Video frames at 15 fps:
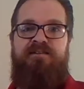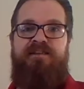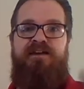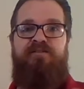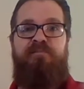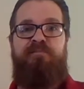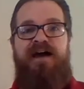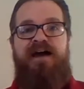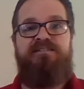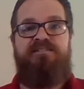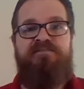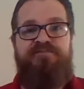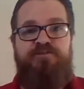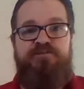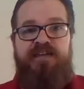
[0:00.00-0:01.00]
Now imagine
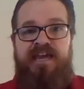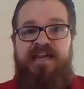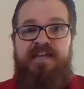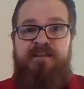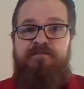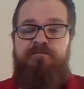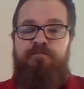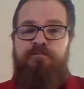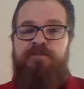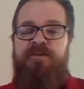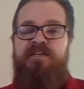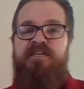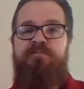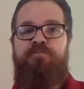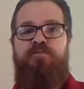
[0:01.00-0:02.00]
if there's 8
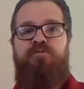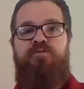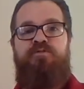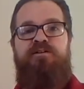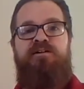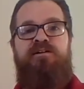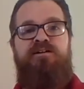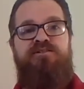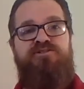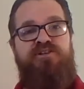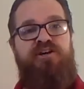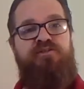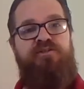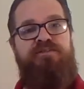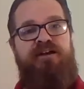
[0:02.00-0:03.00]
people
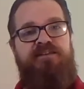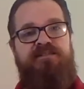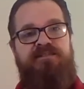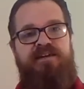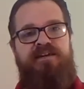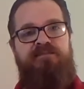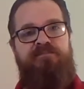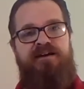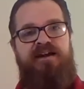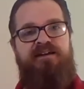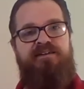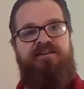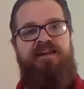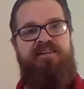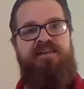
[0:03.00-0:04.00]
sharing that same bag
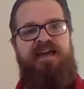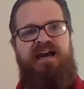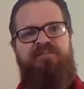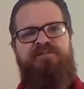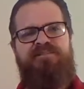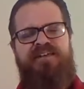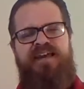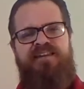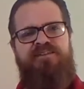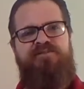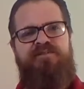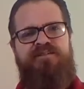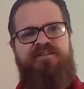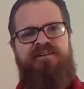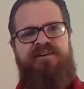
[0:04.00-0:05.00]
of candy, how much candy are you
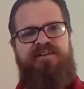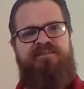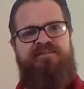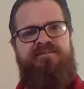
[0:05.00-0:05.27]
going to get?